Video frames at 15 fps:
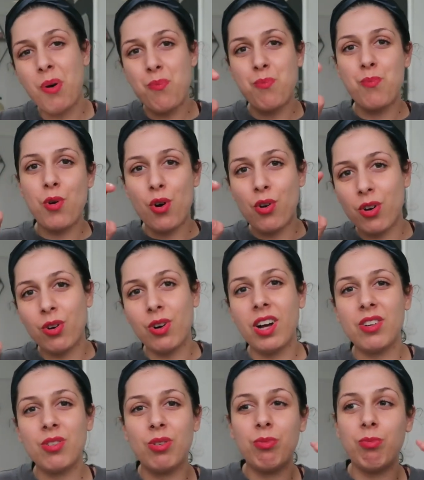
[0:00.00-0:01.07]
moral
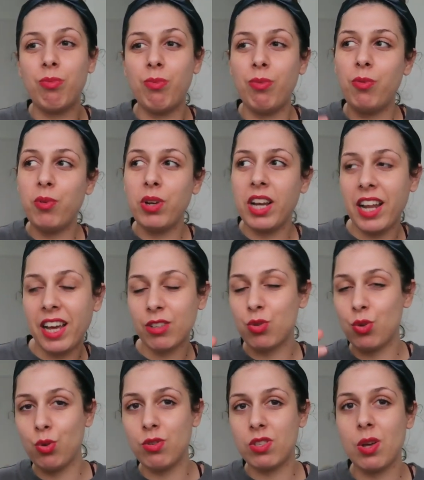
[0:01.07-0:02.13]
I don't really like
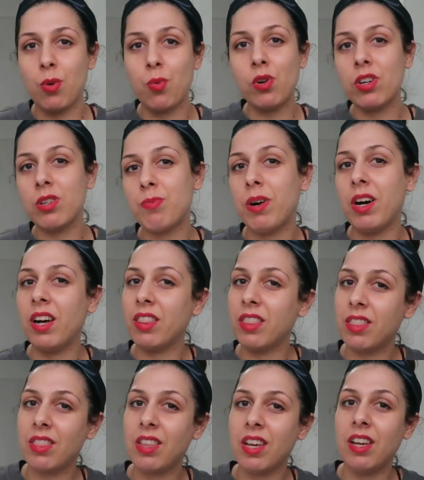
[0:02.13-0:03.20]
to use that word but
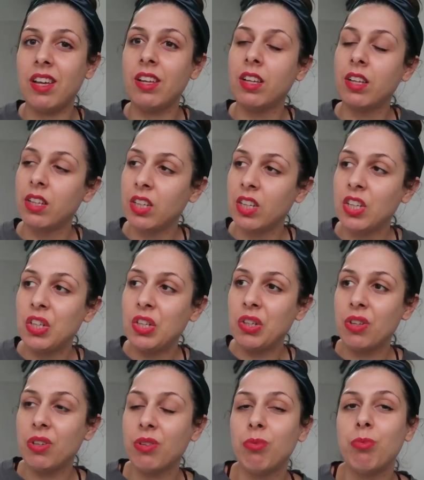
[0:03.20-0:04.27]
the
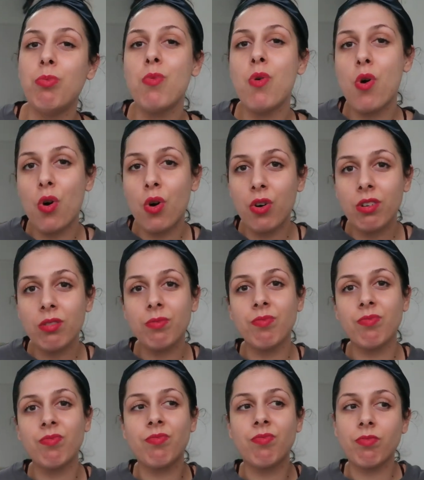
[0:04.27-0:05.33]
more
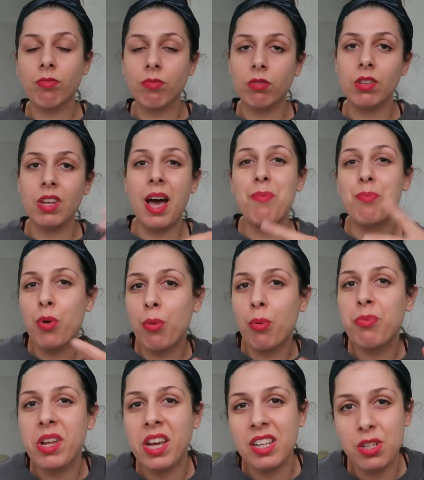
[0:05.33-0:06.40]

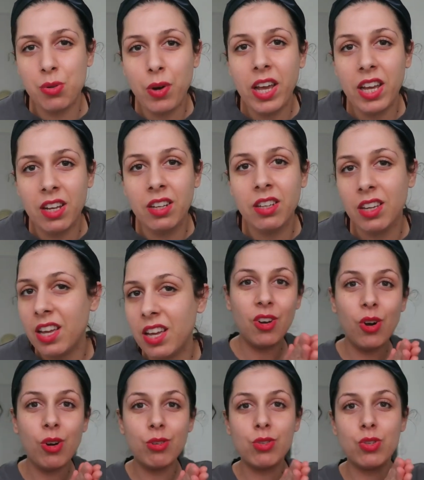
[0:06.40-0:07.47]
appropriate way and
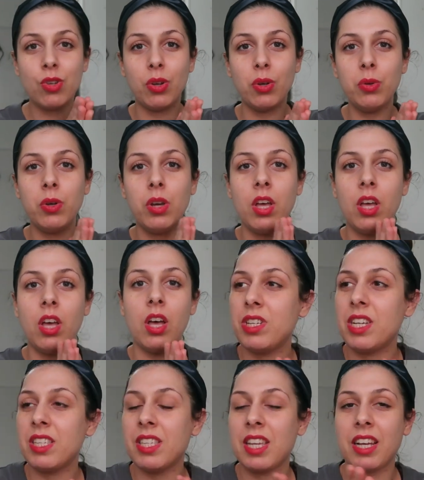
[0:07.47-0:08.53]
also what
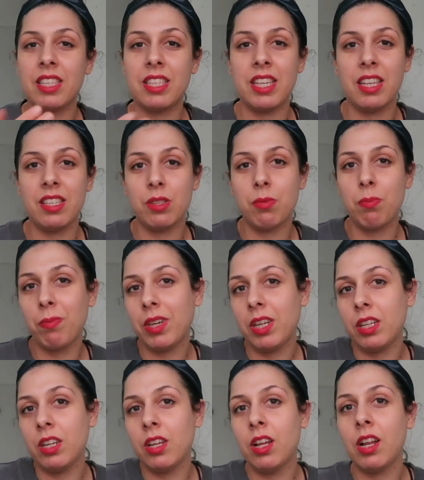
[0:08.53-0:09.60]
does success
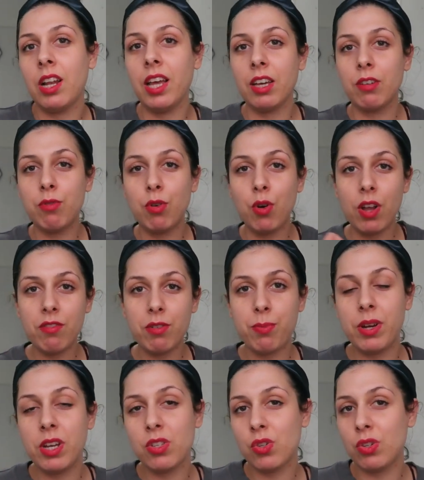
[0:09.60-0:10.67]
mean like for every
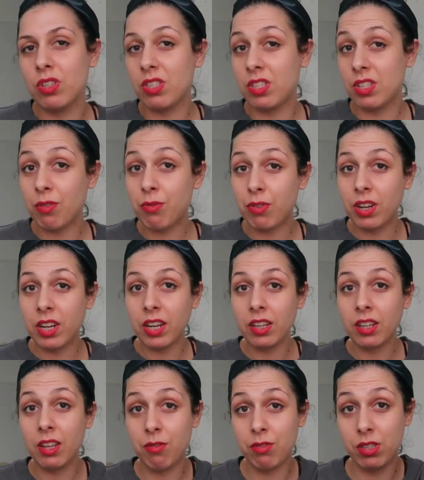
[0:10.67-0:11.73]
person is different
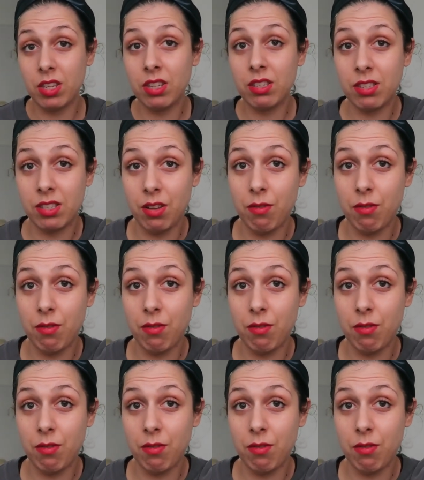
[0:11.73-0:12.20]
if it's